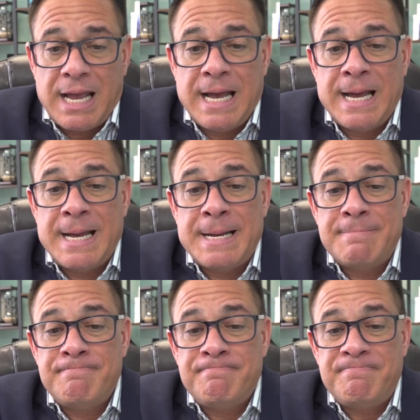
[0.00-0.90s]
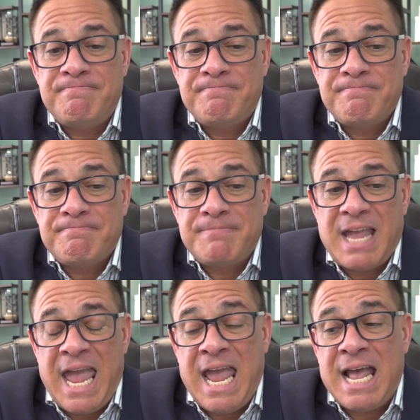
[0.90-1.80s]
Um,
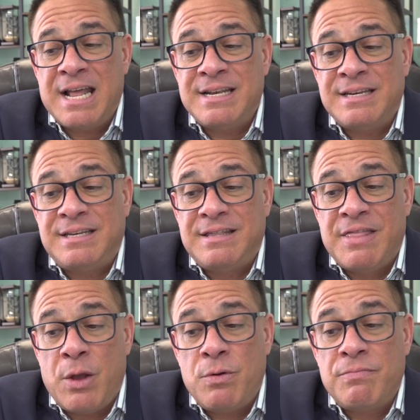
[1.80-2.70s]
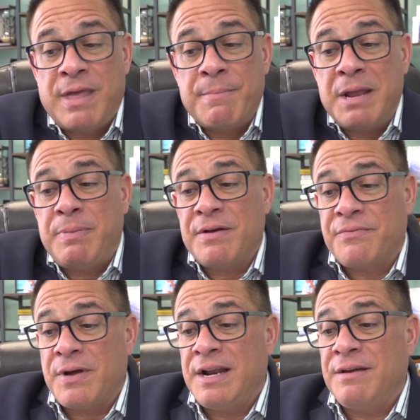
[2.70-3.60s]
and they, they might be
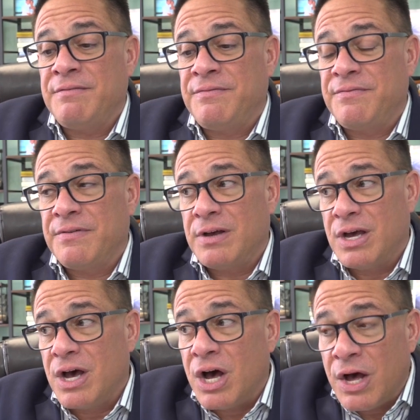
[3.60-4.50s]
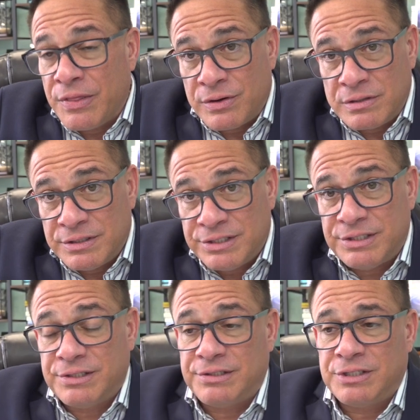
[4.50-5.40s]
afraid of
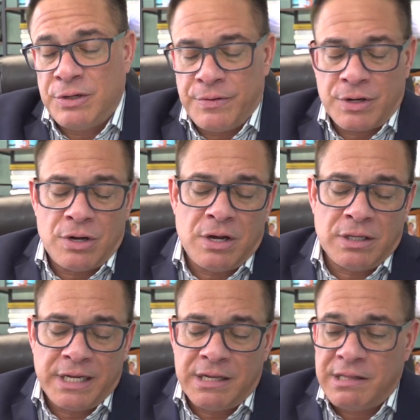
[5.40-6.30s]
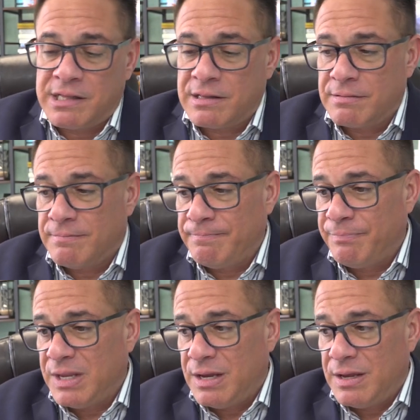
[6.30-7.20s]
others, you know, their colleagues,
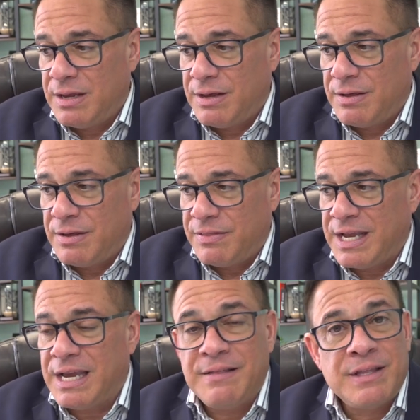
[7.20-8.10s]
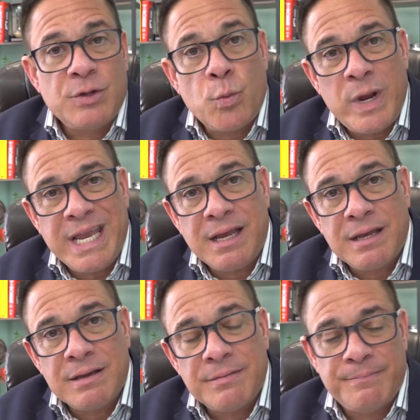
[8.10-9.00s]
thinking that they're
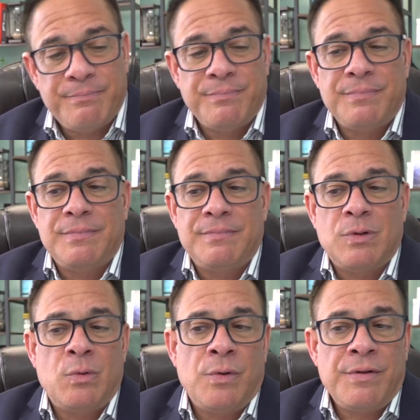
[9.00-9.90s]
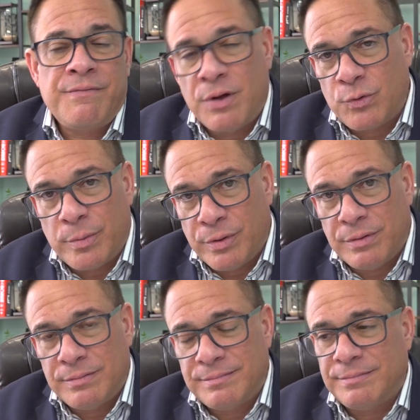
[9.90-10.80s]
weak or they're vulnerable
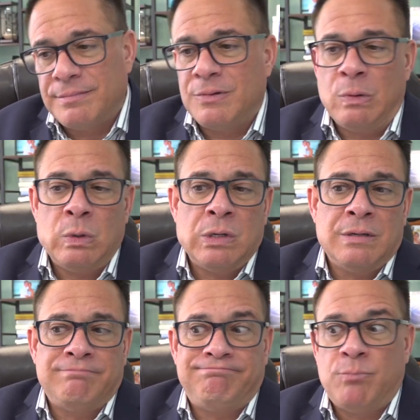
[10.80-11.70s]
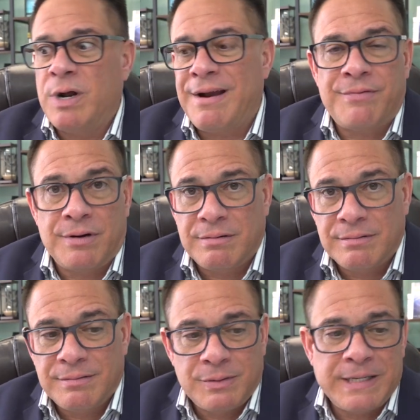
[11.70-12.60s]
or whatever.
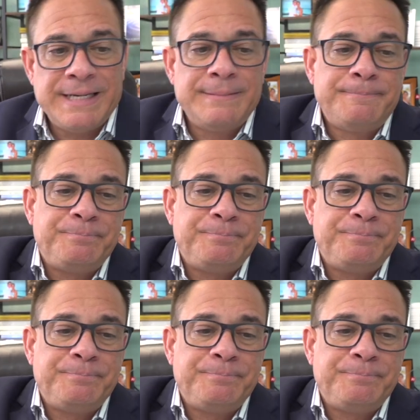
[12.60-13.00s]
Okay.